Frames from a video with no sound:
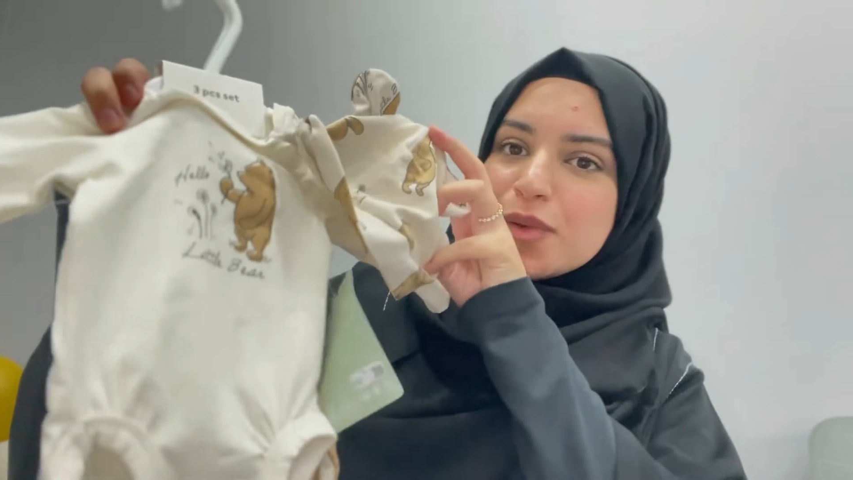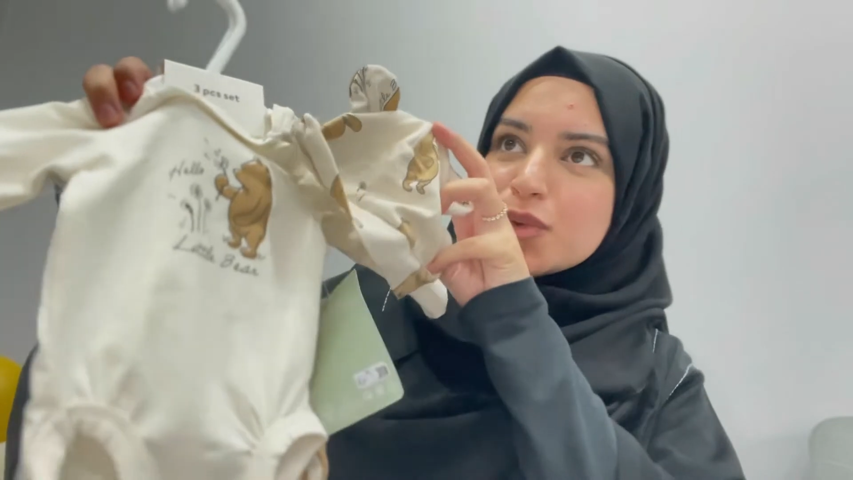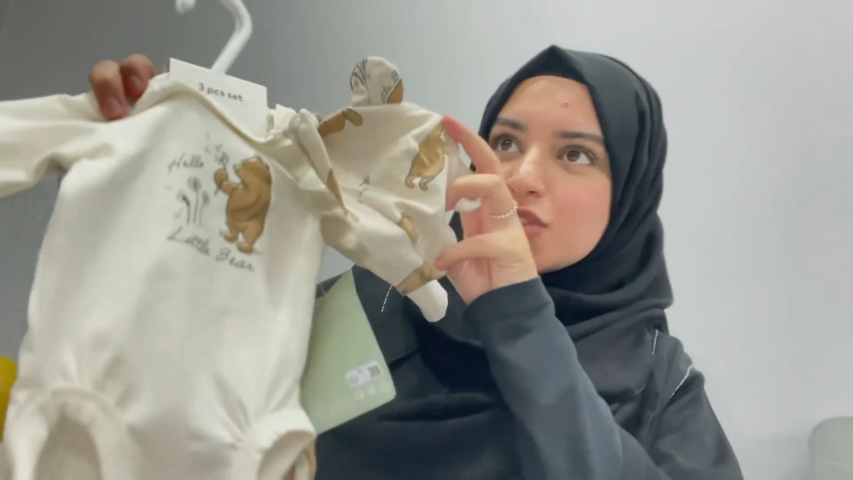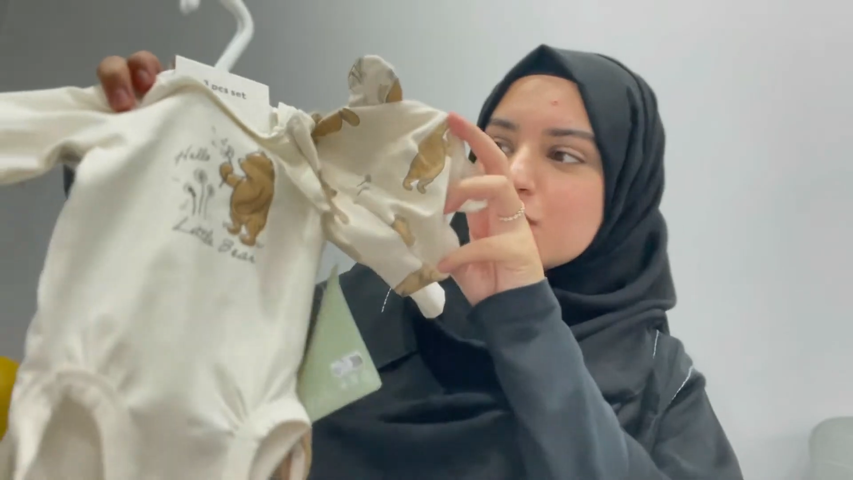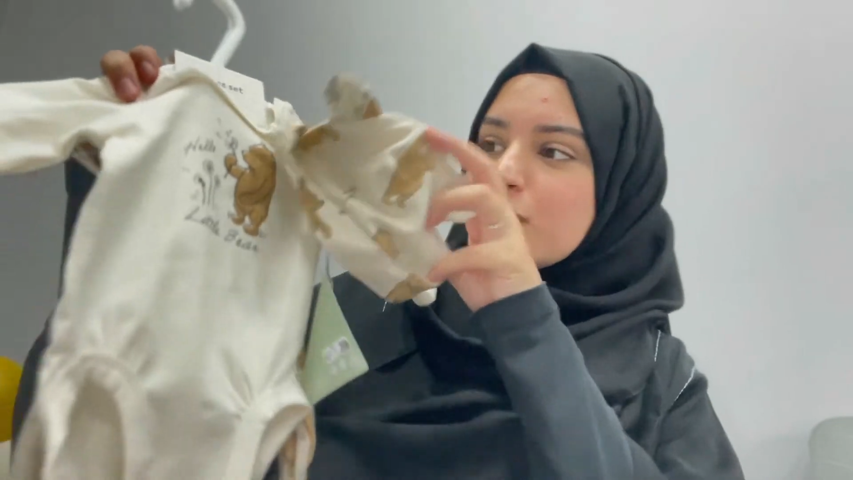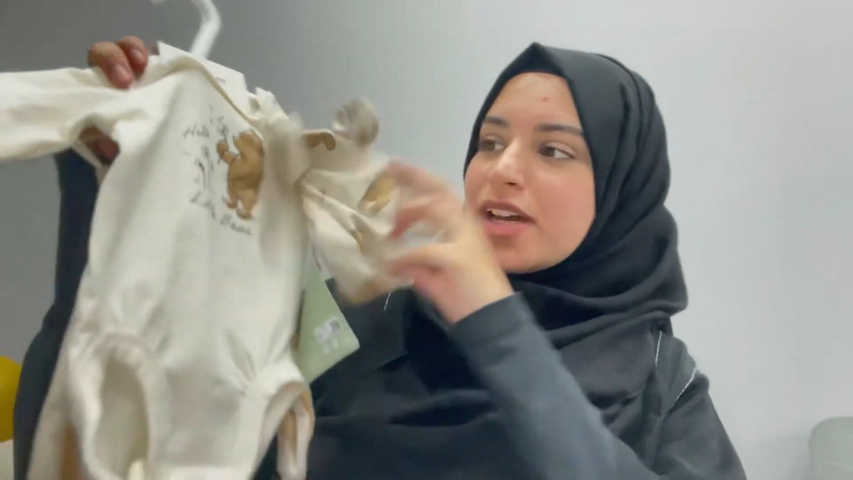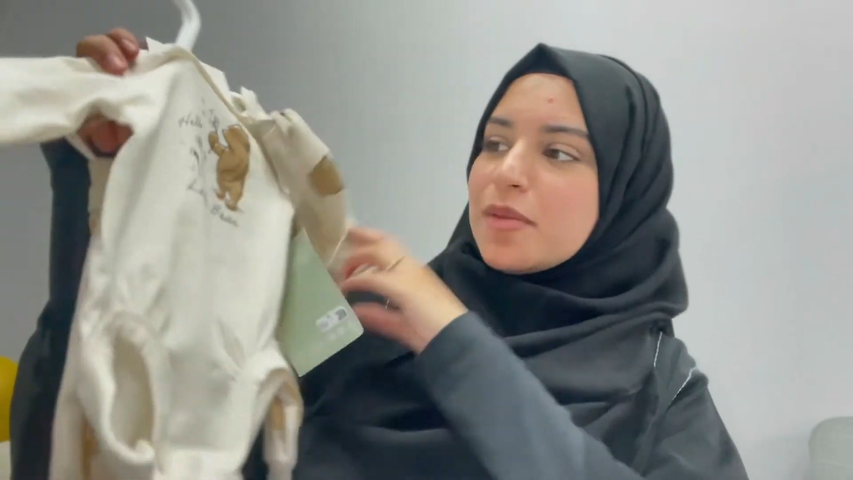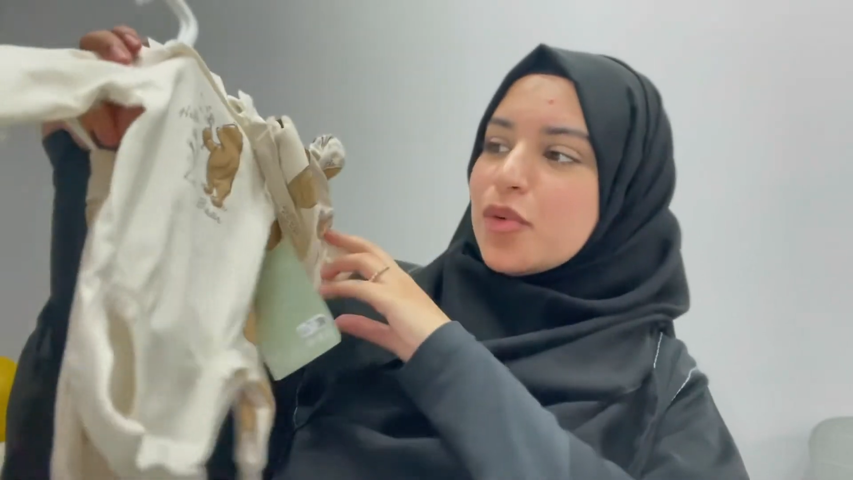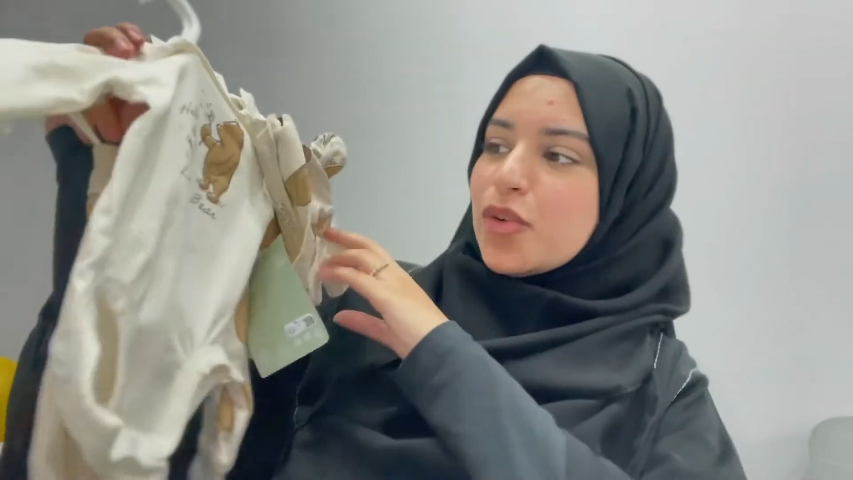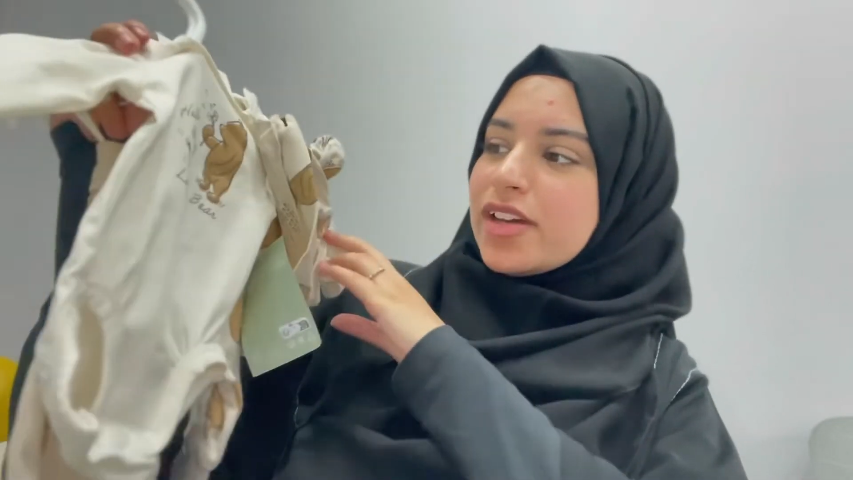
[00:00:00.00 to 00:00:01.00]
which is why I
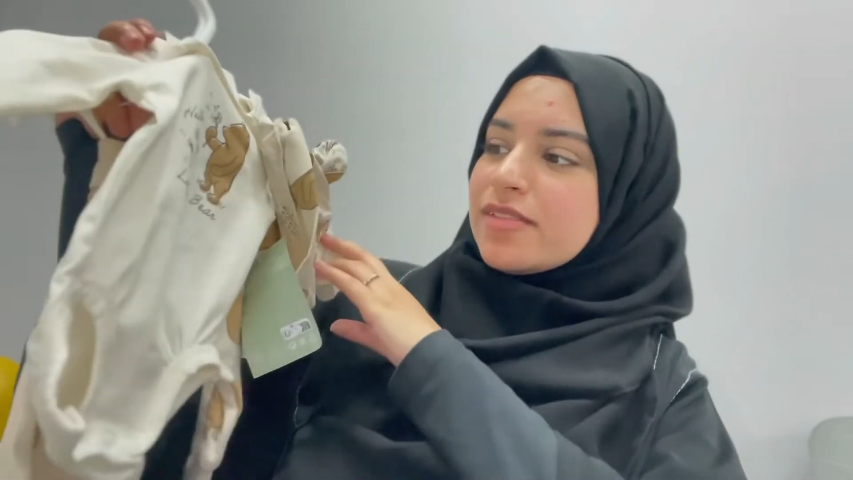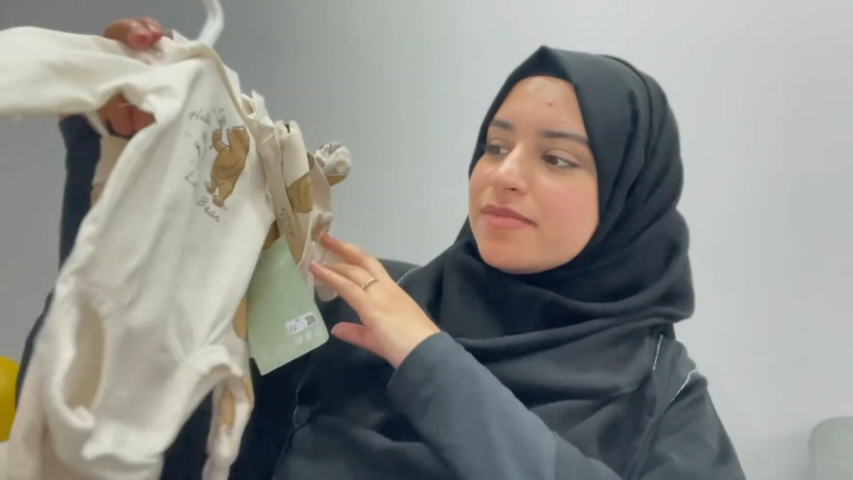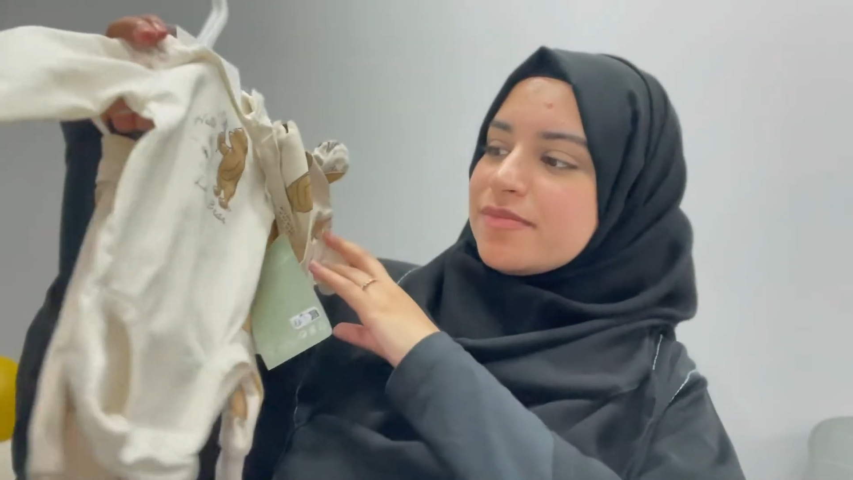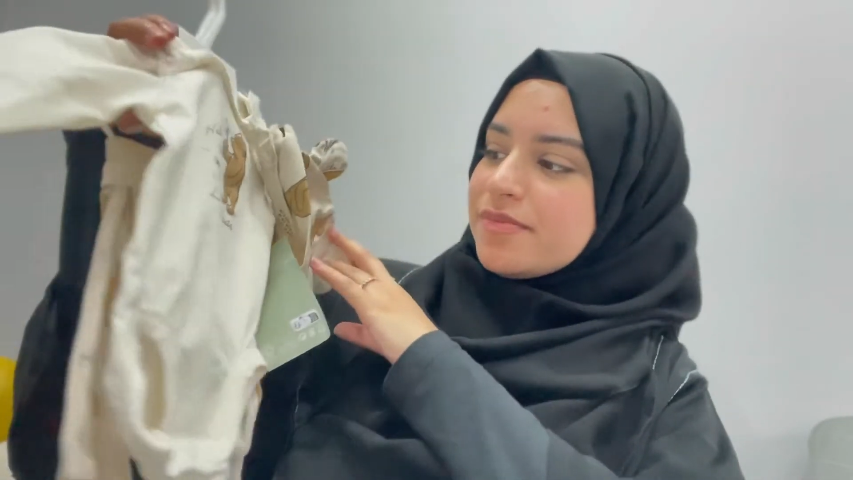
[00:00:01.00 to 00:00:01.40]
bought it.